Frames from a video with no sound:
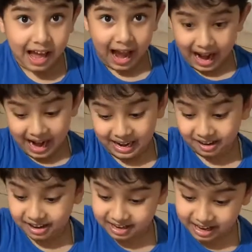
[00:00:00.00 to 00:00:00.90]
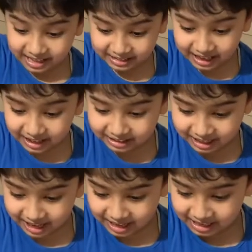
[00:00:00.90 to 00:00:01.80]
And this entire
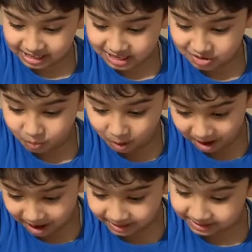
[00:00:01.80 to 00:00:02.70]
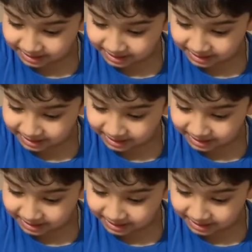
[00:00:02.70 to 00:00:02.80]
thing is 180.